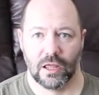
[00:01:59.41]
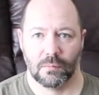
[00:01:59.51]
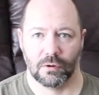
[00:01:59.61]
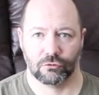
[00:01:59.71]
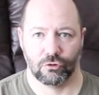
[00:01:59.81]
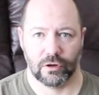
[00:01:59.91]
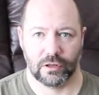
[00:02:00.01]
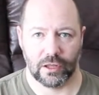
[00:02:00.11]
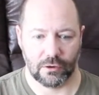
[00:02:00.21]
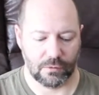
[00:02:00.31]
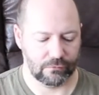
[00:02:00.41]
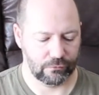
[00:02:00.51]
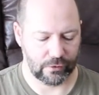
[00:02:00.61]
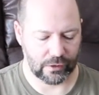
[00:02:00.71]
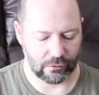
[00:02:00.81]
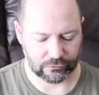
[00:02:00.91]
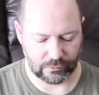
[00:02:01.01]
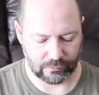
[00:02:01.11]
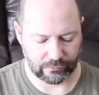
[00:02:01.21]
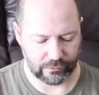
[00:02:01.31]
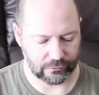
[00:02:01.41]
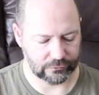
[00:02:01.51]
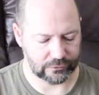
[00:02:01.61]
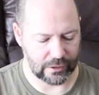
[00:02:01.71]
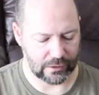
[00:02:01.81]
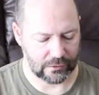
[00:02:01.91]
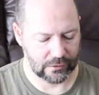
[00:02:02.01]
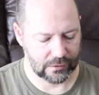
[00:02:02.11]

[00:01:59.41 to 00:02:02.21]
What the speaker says: I'll try and get you in for a close-up of those the